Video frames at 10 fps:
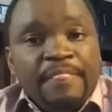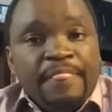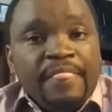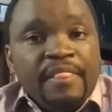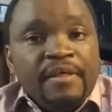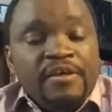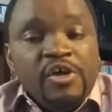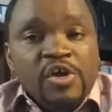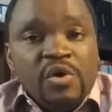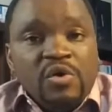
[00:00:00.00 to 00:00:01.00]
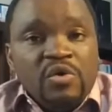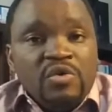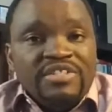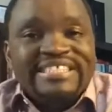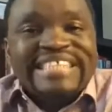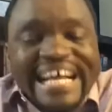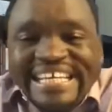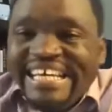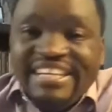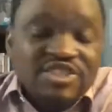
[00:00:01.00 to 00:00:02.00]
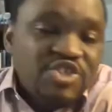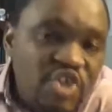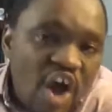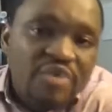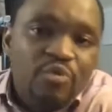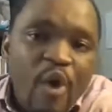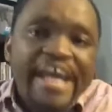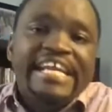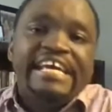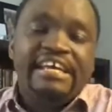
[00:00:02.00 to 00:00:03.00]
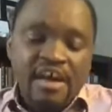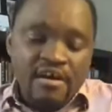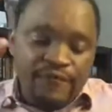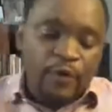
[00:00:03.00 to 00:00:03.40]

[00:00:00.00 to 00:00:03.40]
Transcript: You know, Sally is not waiting for you